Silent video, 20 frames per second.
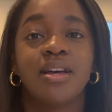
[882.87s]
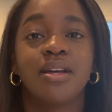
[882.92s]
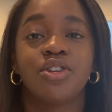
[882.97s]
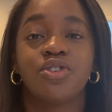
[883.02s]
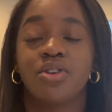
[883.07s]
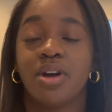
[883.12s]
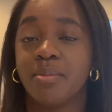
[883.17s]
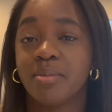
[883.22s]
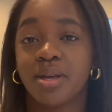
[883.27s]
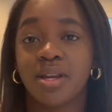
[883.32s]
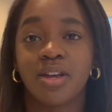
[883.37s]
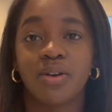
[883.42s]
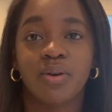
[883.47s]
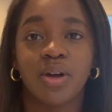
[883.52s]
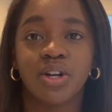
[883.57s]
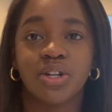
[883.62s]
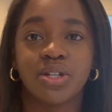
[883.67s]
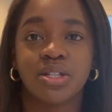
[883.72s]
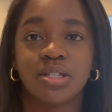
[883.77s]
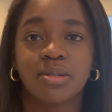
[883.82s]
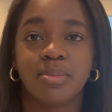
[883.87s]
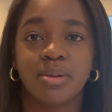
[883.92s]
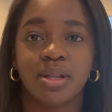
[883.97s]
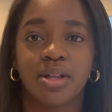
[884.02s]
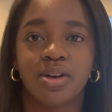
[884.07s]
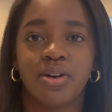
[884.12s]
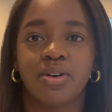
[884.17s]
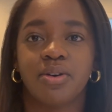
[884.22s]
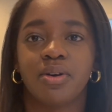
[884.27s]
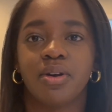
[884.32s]
Drop me any questions
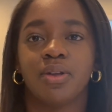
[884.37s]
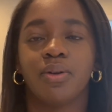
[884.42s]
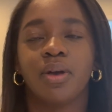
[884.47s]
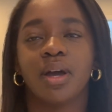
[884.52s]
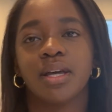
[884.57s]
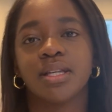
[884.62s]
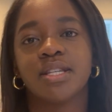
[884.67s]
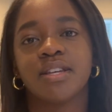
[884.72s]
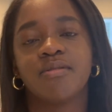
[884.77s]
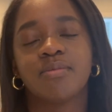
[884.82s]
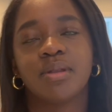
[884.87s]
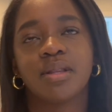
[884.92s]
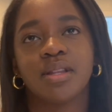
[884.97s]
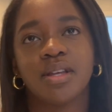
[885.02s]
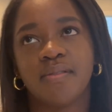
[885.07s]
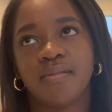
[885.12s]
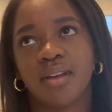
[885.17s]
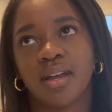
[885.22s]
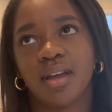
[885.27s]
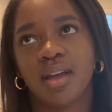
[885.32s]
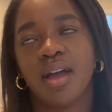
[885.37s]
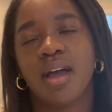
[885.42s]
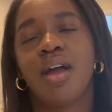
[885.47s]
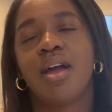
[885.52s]
below. You guys have been leaving